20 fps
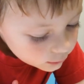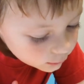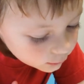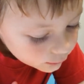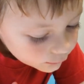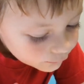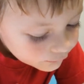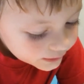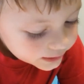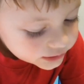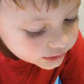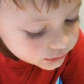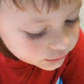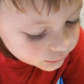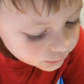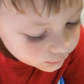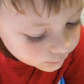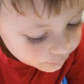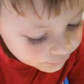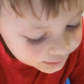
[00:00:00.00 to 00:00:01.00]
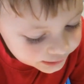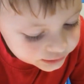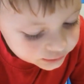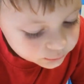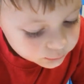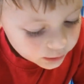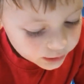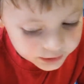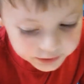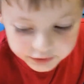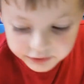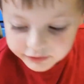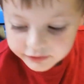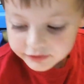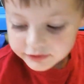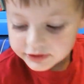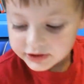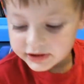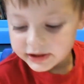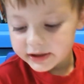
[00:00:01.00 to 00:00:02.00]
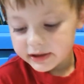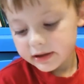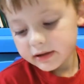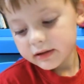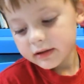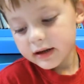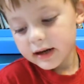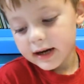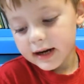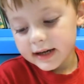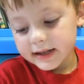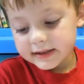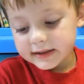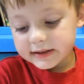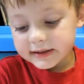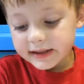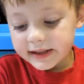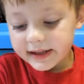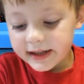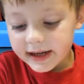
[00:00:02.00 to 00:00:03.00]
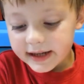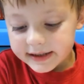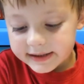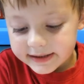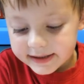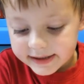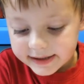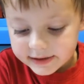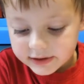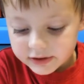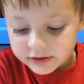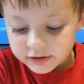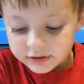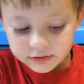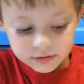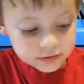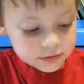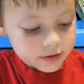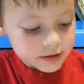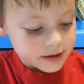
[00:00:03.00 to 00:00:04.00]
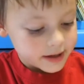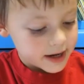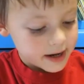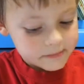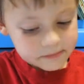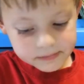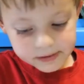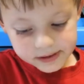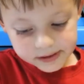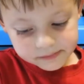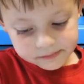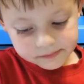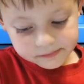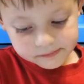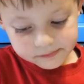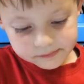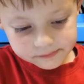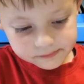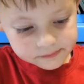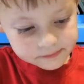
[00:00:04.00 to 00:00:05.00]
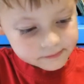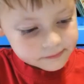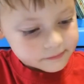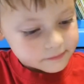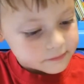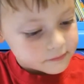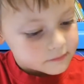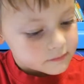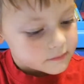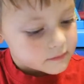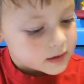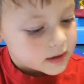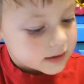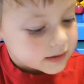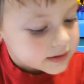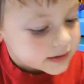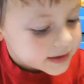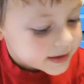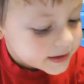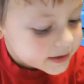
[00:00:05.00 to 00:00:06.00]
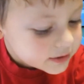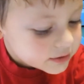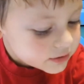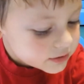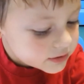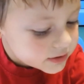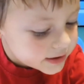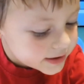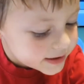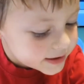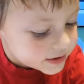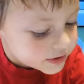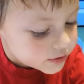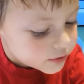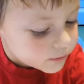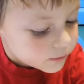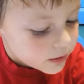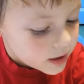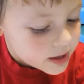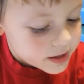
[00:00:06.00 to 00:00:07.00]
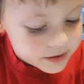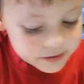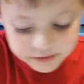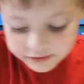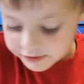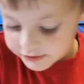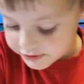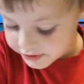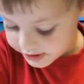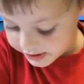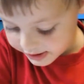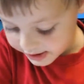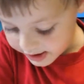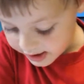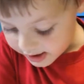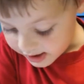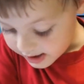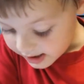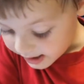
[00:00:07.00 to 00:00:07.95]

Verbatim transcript: Goldfish, goldfish, what do you see? I see a teacher looking at me. Teacher, teacher, what do you see?